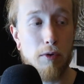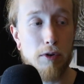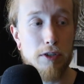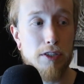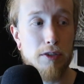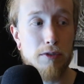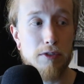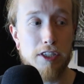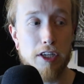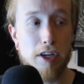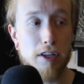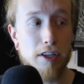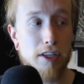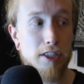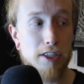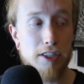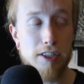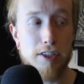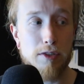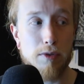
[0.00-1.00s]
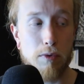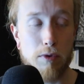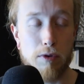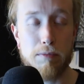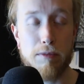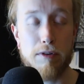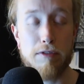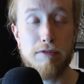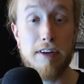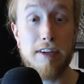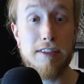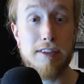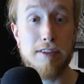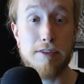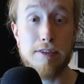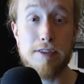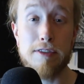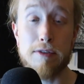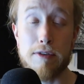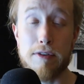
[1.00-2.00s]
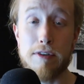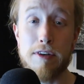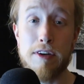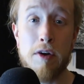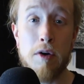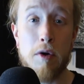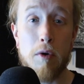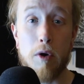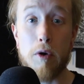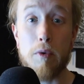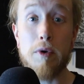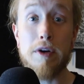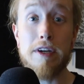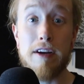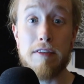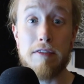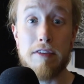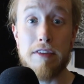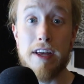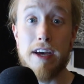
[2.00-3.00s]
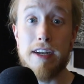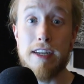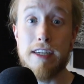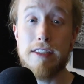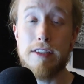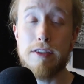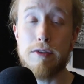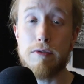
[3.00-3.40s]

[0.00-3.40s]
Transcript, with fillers: or sociologists or professors or or whatever that is.